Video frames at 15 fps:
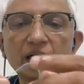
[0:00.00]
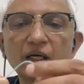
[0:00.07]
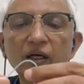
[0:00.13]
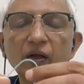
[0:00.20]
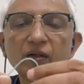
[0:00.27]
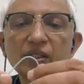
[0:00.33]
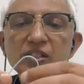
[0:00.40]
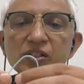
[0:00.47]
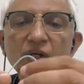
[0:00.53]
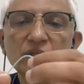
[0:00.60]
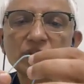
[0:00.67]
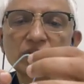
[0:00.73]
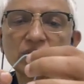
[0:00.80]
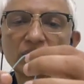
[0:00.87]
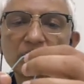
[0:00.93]
Now this
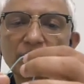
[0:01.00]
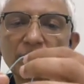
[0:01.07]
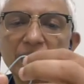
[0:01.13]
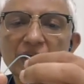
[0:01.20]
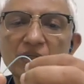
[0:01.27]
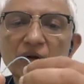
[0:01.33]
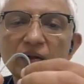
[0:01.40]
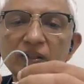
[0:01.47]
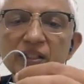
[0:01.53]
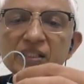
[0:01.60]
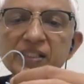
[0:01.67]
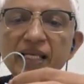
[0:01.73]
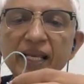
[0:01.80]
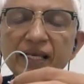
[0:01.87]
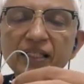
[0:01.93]
also, depending on
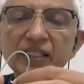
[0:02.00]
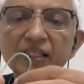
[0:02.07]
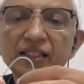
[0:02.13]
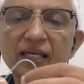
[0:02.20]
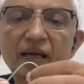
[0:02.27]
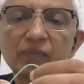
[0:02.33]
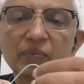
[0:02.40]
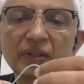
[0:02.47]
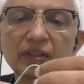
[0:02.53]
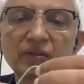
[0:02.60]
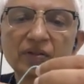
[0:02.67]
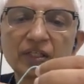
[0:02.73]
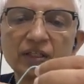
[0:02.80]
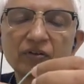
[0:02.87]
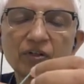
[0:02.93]
this length, it can be
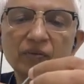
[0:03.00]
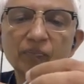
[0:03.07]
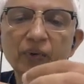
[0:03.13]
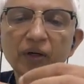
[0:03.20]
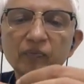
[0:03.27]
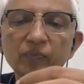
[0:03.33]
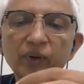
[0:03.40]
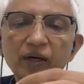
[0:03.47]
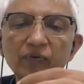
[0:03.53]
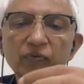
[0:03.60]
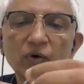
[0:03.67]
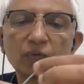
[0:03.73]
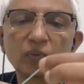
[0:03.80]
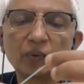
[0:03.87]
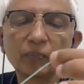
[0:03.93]
3, 3.5,
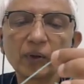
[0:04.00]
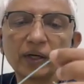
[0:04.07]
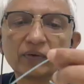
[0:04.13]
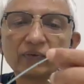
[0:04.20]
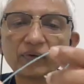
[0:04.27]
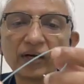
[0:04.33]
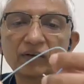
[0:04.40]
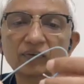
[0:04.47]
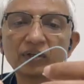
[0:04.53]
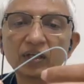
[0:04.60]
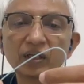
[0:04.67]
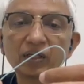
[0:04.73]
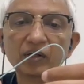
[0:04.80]
4, 4.5.